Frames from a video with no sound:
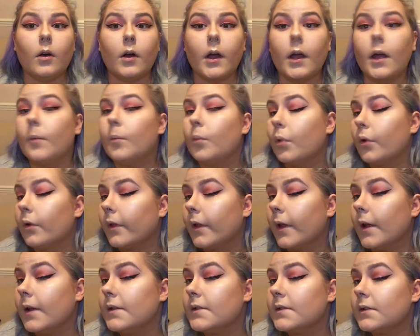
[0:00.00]
Okay, both
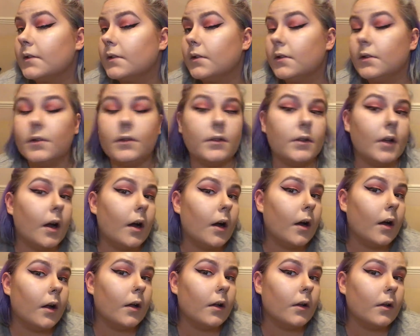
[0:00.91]
eyes
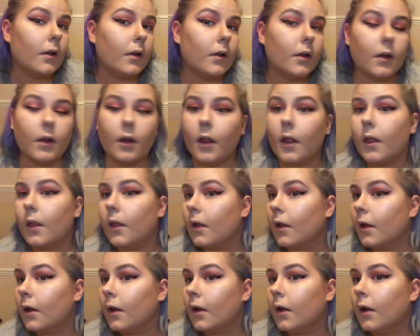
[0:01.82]
done.
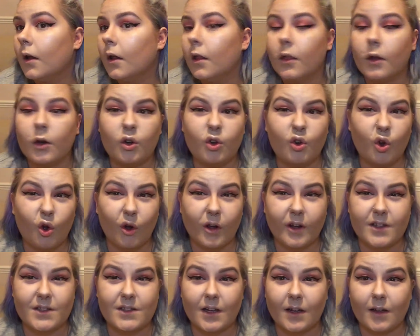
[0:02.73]
They're
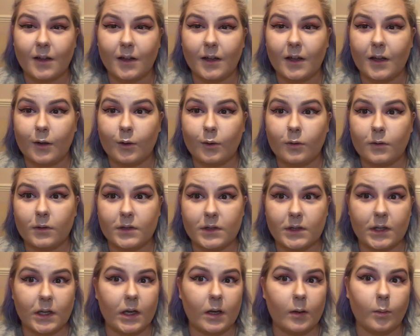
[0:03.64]
not exactly equal
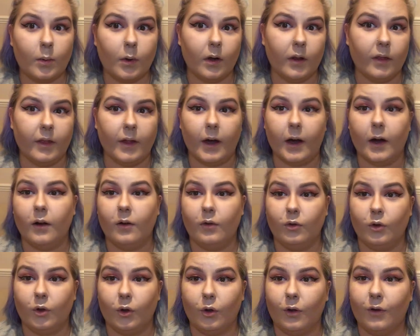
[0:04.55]
today, but
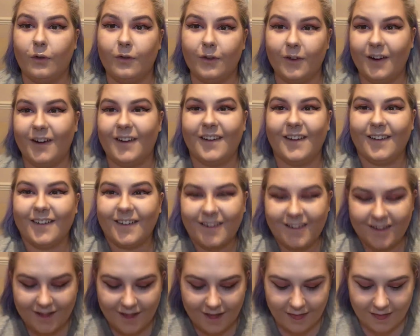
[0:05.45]
that'll do for
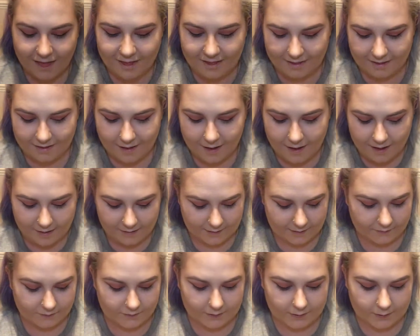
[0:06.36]

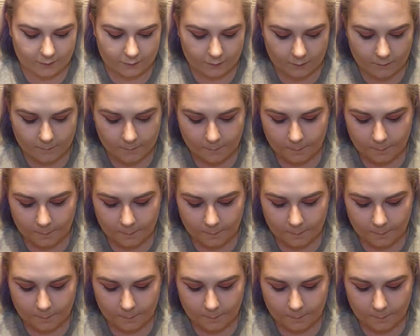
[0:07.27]
this video.